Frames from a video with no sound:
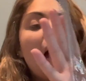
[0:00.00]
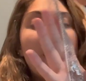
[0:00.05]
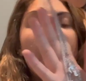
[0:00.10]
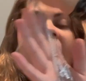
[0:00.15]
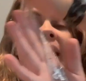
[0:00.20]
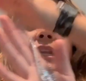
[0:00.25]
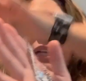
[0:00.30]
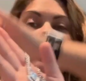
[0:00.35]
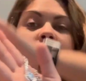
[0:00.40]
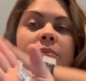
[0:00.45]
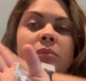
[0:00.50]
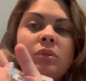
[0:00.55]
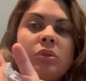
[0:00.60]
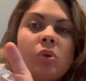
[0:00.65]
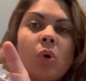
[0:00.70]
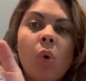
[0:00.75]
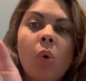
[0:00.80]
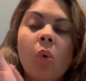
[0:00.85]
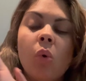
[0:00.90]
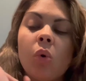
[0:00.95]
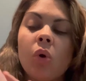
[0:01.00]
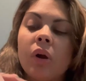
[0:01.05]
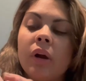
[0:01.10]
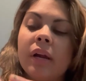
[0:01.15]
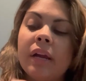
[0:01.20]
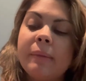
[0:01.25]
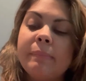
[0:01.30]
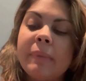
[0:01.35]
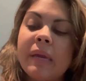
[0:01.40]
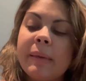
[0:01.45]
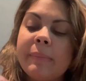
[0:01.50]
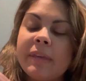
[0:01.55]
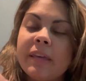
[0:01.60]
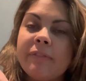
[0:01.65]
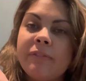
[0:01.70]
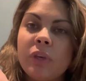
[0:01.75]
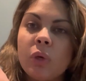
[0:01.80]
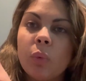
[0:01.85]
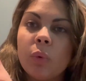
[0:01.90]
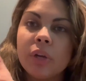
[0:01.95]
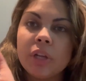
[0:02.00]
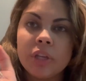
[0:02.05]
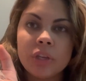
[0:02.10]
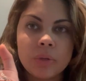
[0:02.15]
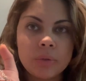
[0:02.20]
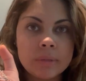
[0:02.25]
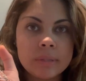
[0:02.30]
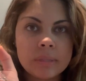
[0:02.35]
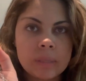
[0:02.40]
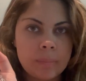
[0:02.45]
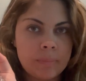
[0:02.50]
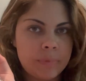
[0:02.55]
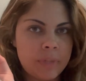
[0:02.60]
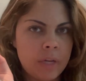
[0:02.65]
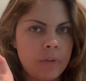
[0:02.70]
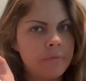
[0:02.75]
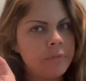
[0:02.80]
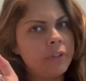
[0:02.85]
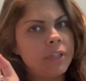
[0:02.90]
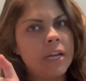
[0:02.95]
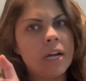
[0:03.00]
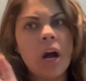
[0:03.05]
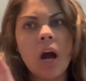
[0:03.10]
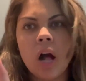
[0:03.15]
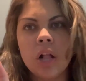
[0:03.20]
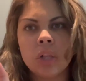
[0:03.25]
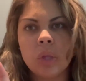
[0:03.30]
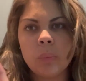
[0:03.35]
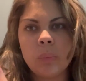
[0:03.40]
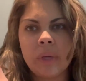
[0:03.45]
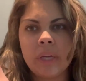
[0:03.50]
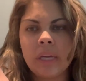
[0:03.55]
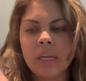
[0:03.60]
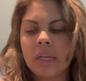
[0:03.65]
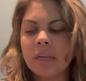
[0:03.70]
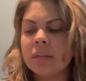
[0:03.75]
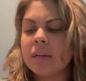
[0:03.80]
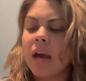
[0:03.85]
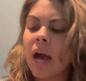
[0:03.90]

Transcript: items, or maybe if you want to use something for like Halloween,